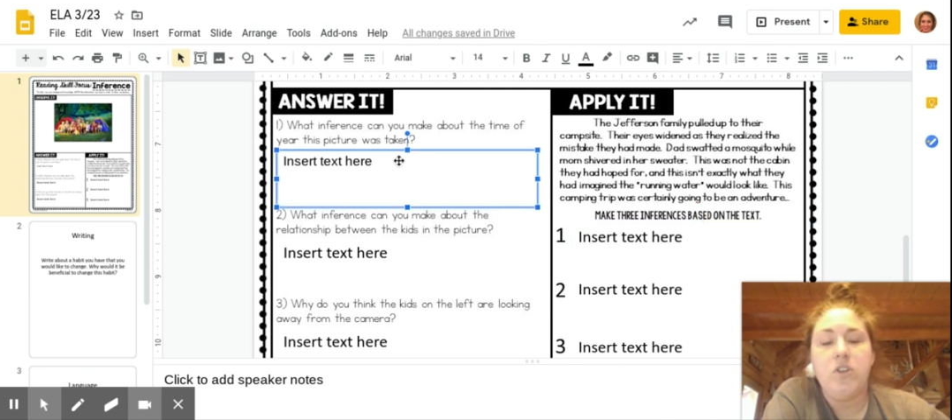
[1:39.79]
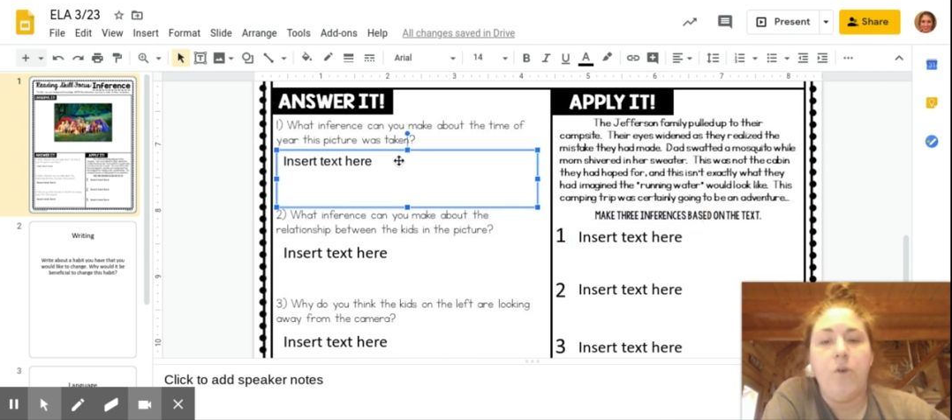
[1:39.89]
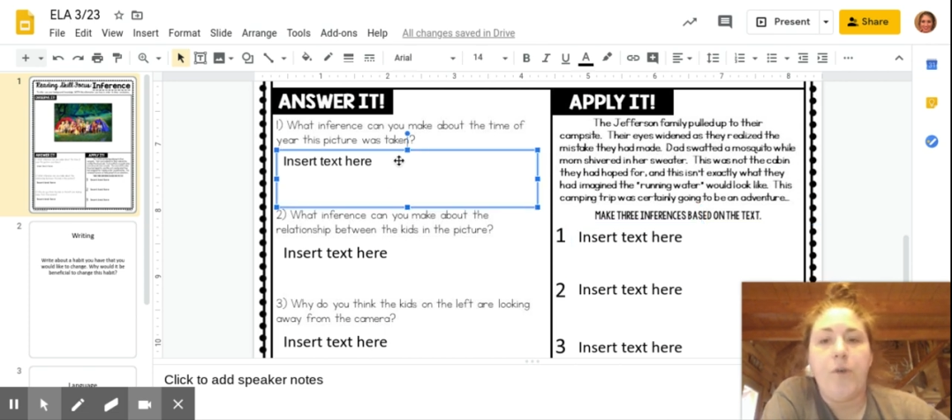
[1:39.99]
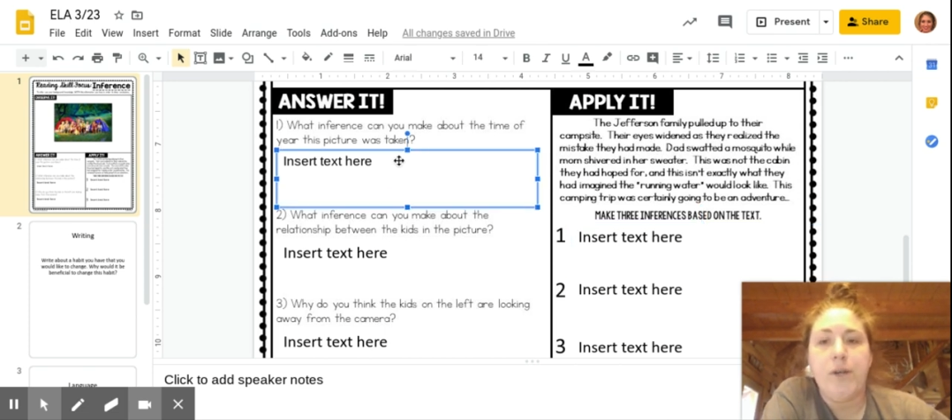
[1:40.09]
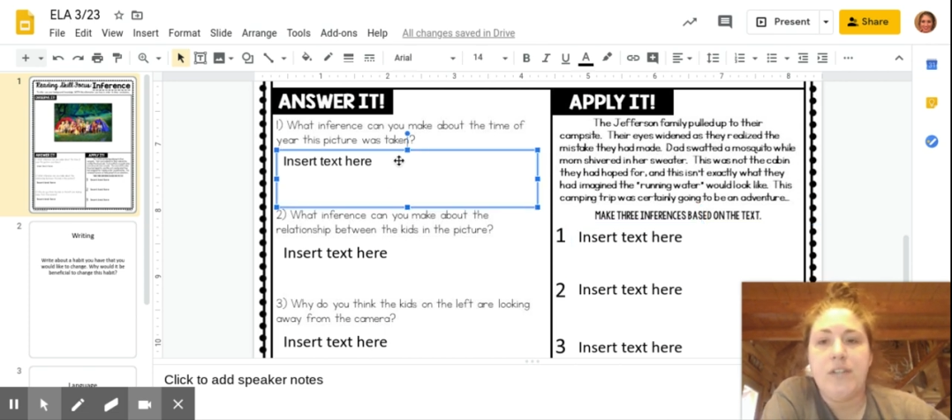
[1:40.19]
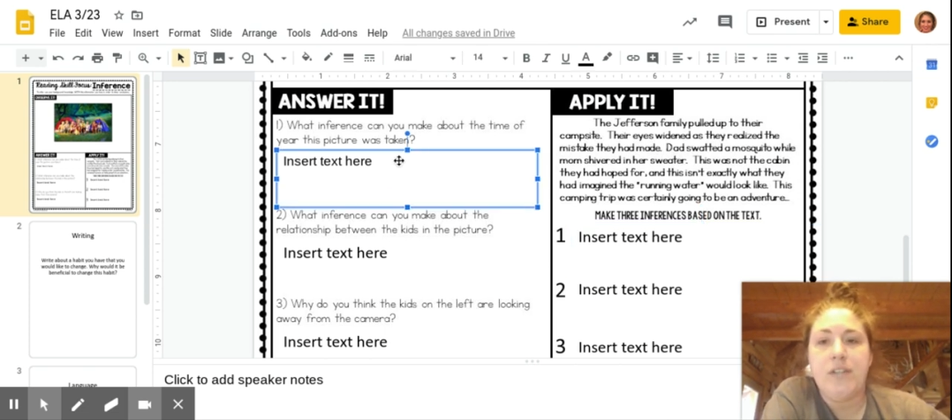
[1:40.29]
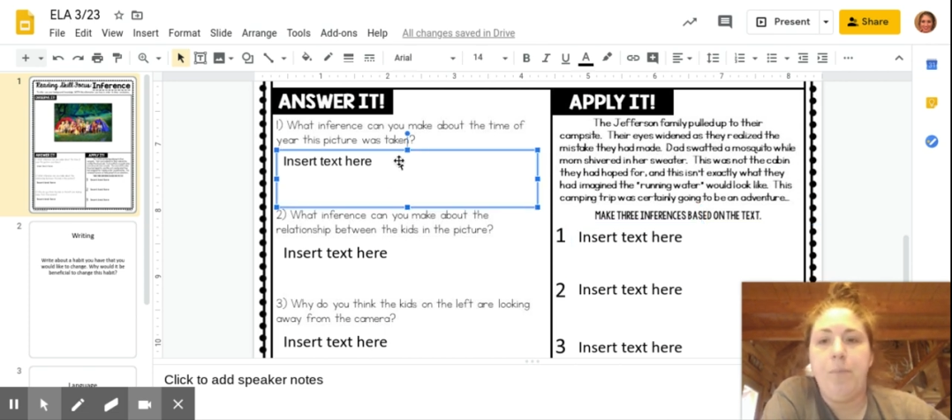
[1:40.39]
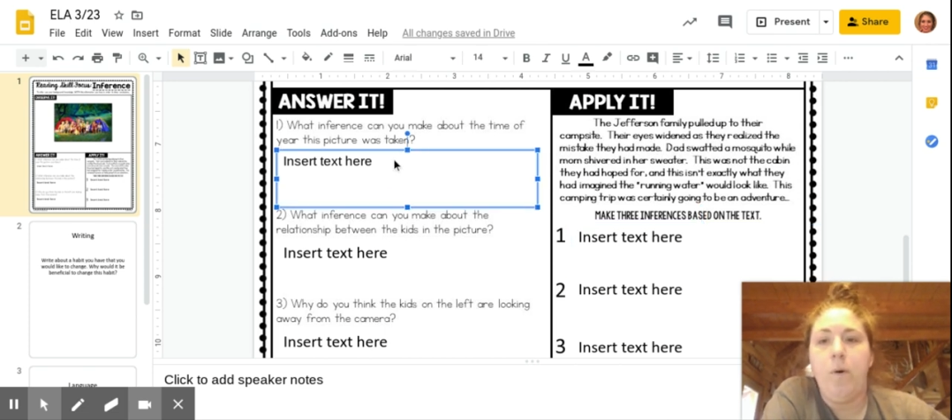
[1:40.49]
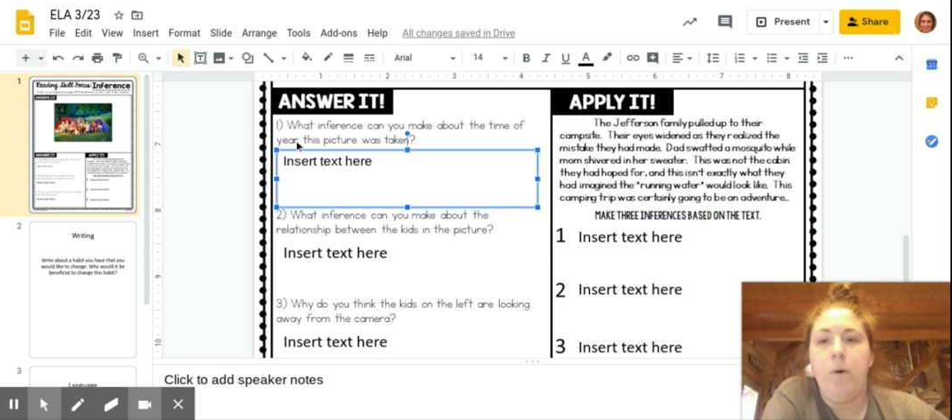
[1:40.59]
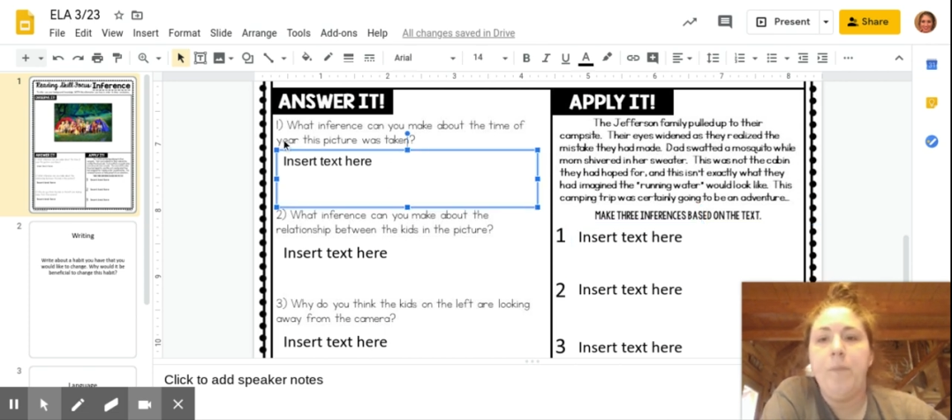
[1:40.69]
So for
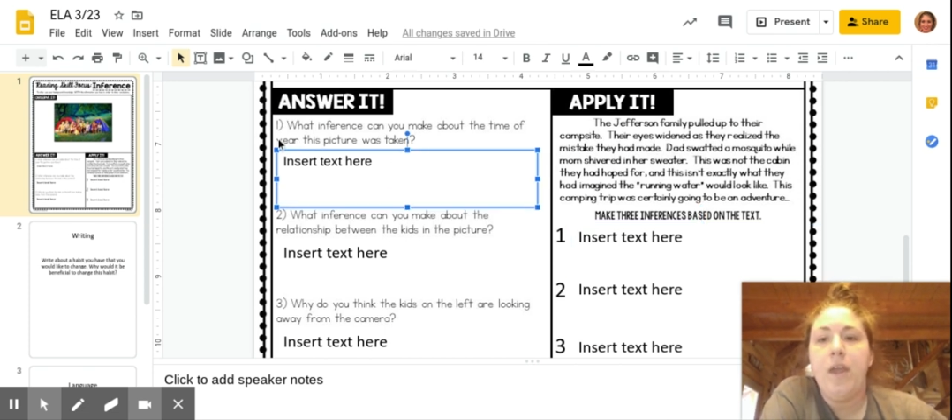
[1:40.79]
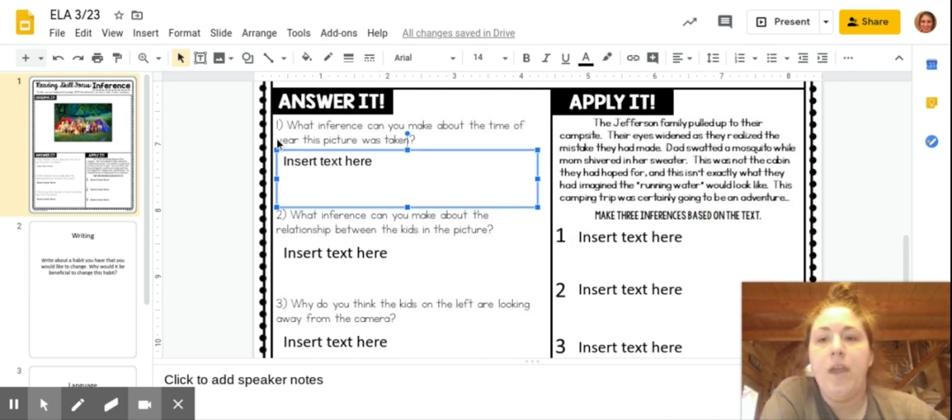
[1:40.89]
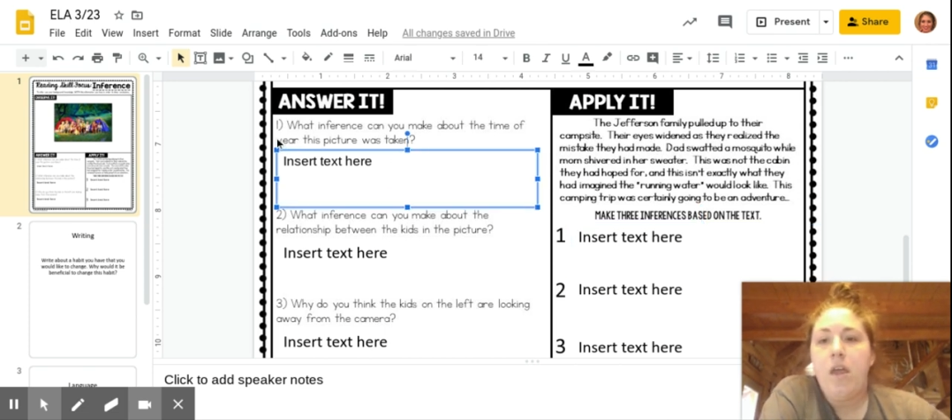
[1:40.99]
example,